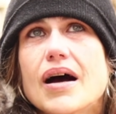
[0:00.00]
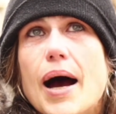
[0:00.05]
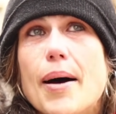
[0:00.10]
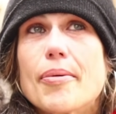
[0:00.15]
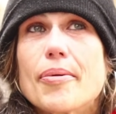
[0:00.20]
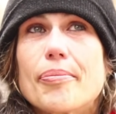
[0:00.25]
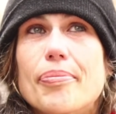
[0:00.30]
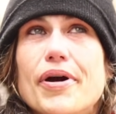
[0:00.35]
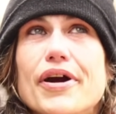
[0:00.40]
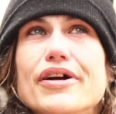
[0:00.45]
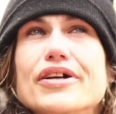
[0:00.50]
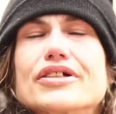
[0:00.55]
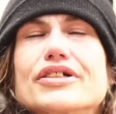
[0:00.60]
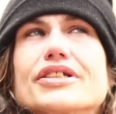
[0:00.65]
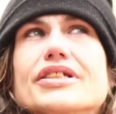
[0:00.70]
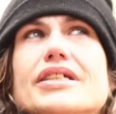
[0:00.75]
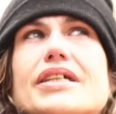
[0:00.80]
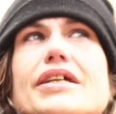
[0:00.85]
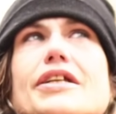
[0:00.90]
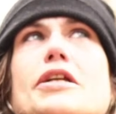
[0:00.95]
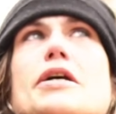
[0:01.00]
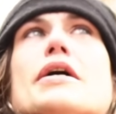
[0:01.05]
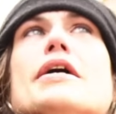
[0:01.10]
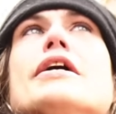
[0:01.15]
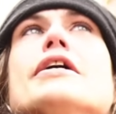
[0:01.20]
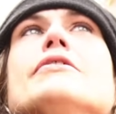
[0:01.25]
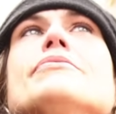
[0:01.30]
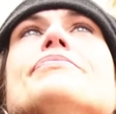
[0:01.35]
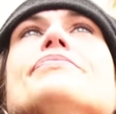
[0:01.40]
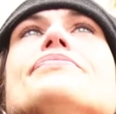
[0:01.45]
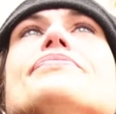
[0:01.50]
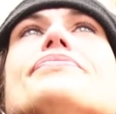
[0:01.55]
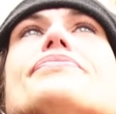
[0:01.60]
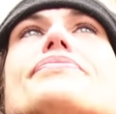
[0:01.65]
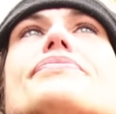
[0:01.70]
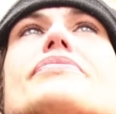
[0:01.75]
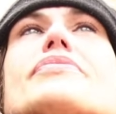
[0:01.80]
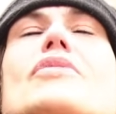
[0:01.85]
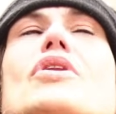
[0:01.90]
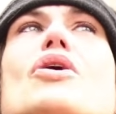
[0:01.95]
I'm a person
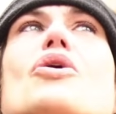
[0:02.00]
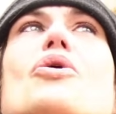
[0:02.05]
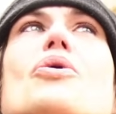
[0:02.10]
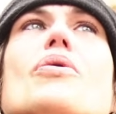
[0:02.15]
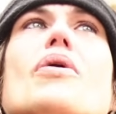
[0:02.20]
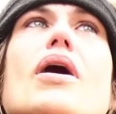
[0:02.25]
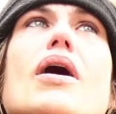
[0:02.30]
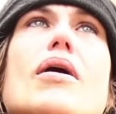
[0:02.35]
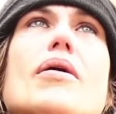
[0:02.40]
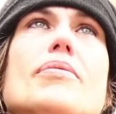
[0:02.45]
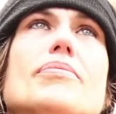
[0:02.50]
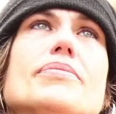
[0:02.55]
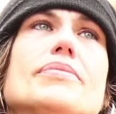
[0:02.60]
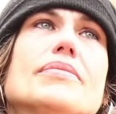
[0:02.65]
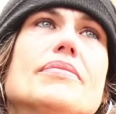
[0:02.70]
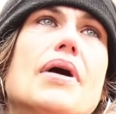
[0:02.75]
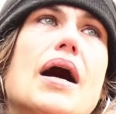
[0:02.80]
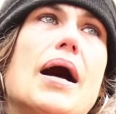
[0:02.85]
who, I